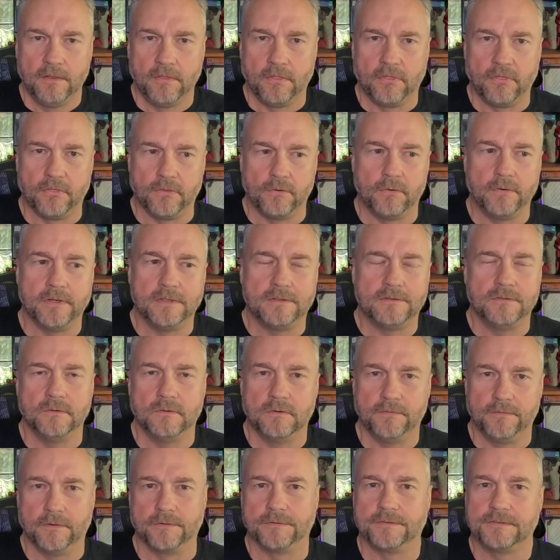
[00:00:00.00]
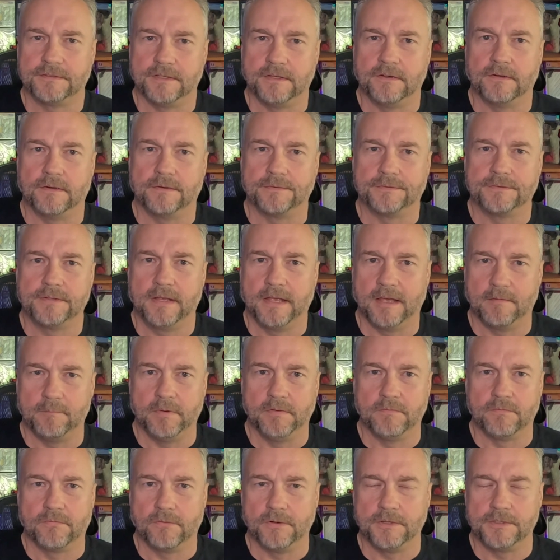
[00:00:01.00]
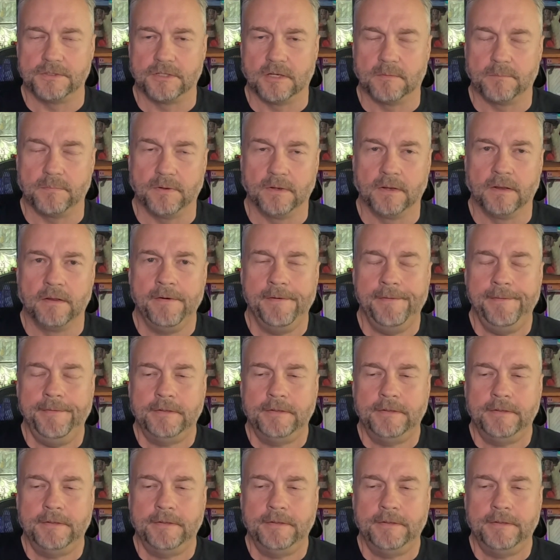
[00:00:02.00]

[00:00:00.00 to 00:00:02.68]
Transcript: 32 of those sales have been free shipping.